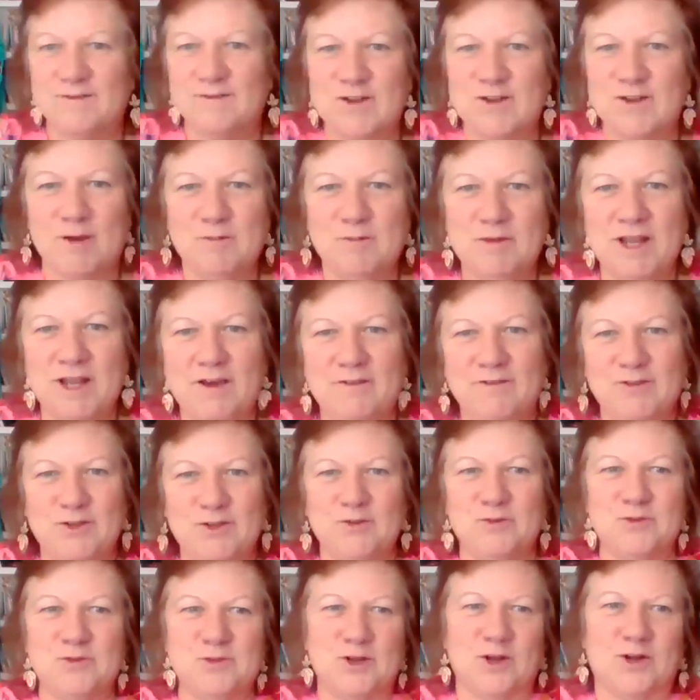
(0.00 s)
of time and haven't
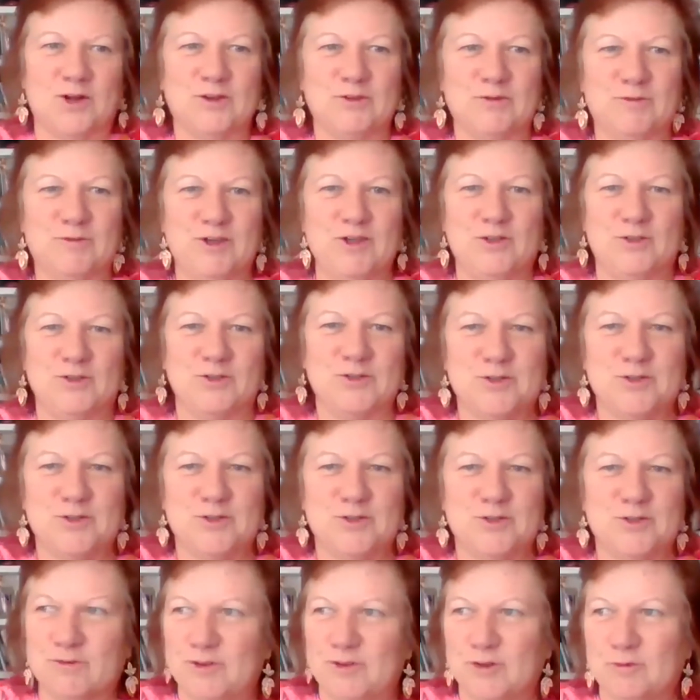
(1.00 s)
used all the features,
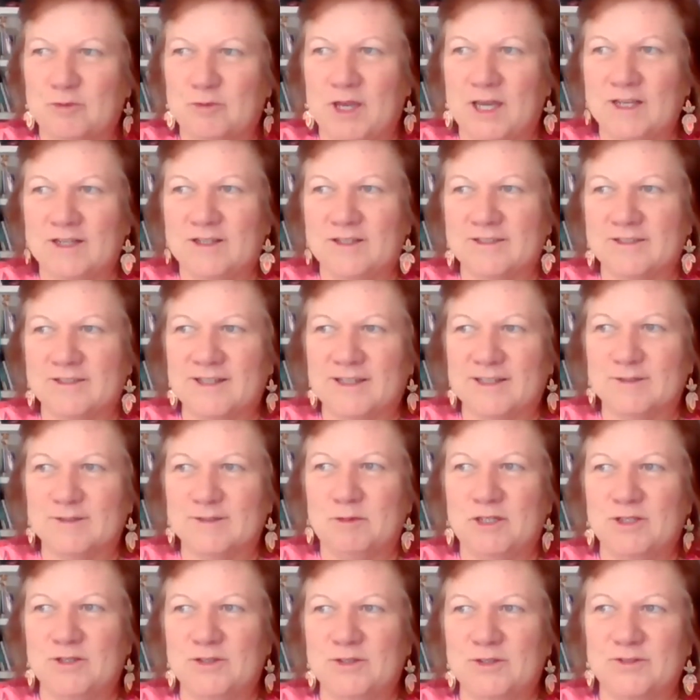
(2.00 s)
don't feel bad, because
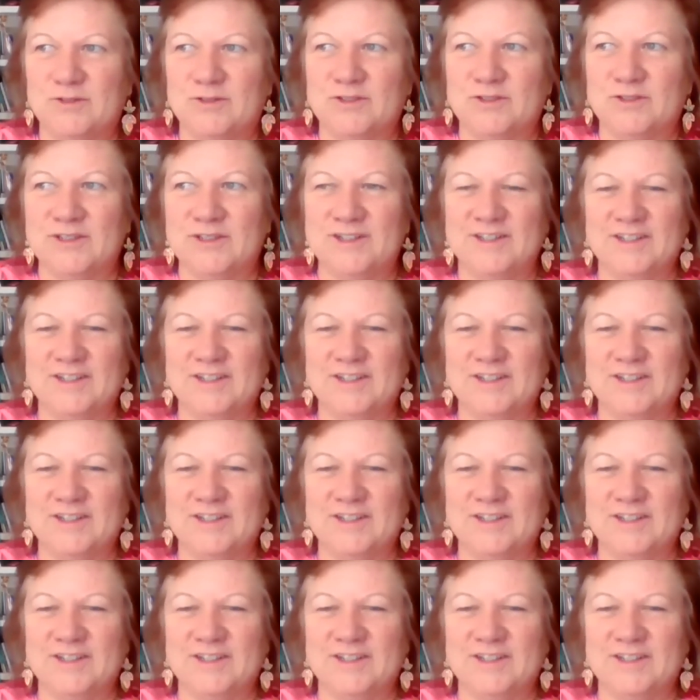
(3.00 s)
that's me too.